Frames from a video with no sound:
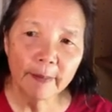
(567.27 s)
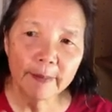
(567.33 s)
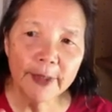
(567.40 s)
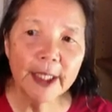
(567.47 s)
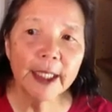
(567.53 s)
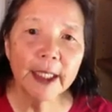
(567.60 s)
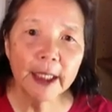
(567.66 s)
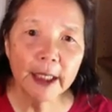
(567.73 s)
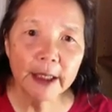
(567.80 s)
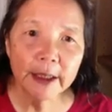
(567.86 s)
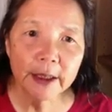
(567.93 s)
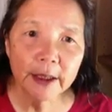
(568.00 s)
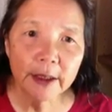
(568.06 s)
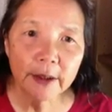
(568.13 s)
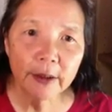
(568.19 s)
beating
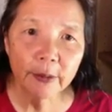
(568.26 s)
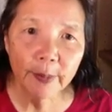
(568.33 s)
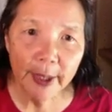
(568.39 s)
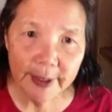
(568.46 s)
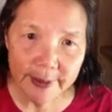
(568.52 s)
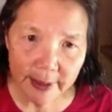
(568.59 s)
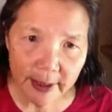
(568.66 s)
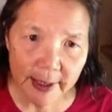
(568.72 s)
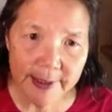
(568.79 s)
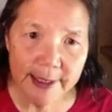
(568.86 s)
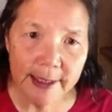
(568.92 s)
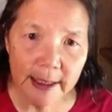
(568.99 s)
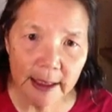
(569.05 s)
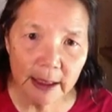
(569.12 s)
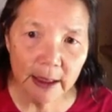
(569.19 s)
it or by
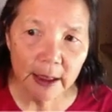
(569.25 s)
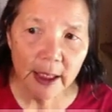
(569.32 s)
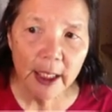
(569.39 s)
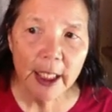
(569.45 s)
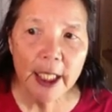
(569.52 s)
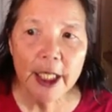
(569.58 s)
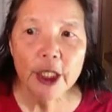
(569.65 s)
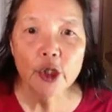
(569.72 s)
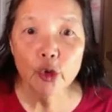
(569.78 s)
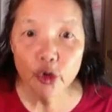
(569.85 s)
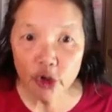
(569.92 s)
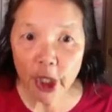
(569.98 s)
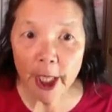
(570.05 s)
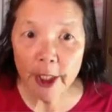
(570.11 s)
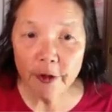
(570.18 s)
succussing it, you
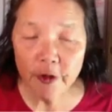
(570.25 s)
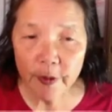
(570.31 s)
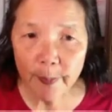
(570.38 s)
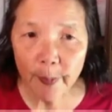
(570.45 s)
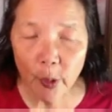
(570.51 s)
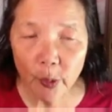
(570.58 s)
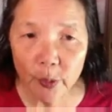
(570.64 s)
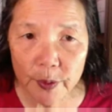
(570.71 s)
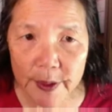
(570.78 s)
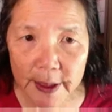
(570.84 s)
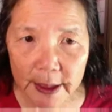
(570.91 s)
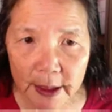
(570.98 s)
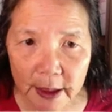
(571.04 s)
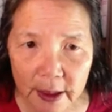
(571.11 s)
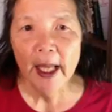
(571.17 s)
change the
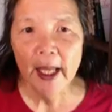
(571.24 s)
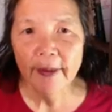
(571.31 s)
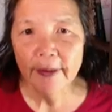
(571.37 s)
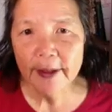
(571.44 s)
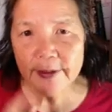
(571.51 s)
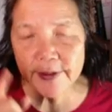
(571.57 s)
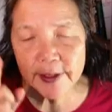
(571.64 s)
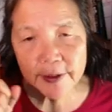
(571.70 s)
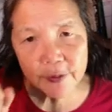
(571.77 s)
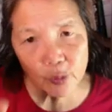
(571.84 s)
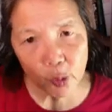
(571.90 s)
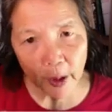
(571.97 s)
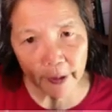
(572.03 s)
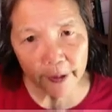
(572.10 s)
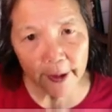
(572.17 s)
potency. And this does
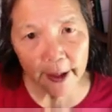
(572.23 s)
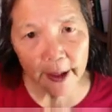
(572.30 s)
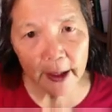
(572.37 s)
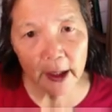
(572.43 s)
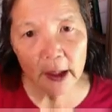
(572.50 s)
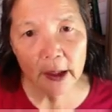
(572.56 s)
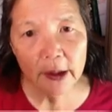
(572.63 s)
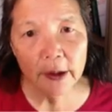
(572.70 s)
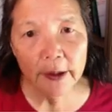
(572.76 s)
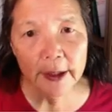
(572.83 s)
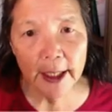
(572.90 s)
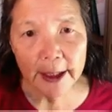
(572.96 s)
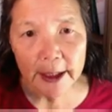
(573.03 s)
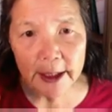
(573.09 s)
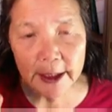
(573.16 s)
one thing,
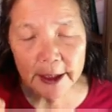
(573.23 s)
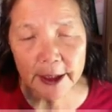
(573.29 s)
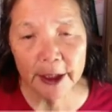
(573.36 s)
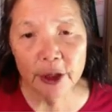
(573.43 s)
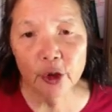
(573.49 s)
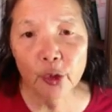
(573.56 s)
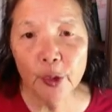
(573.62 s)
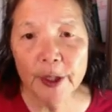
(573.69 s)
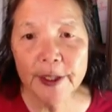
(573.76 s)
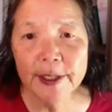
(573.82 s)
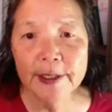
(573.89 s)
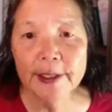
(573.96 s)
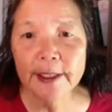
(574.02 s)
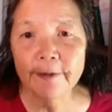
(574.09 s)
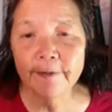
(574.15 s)
that it
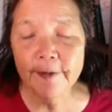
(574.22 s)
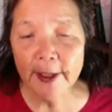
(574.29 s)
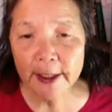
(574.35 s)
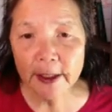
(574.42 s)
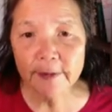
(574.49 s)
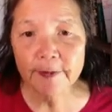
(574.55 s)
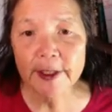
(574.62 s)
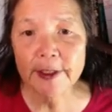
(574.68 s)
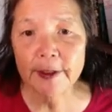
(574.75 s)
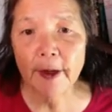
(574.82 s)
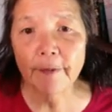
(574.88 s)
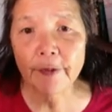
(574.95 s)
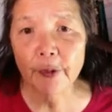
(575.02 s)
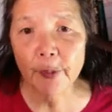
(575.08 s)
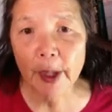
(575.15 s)
increases the effectiveness
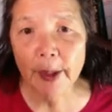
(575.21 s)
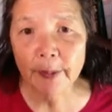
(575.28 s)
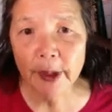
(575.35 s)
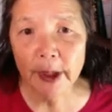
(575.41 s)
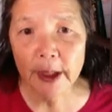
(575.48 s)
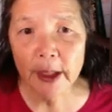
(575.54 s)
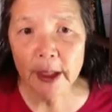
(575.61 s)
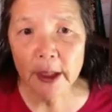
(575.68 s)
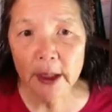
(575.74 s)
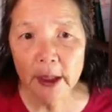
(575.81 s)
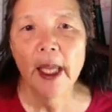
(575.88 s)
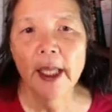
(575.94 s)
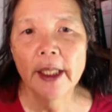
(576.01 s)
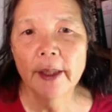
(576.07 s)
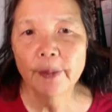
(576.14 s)
of the remedy,
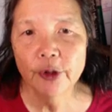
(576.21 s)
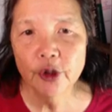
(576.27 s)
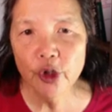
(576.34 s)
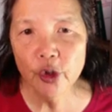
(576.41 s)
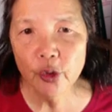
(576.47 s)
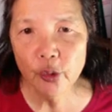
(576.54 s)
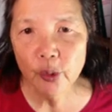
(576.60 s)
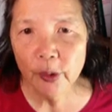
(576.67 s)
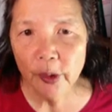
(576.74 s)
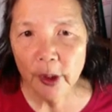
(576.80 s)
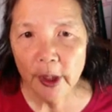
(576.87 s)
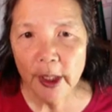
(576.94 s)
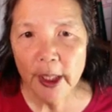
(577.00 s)
and number two,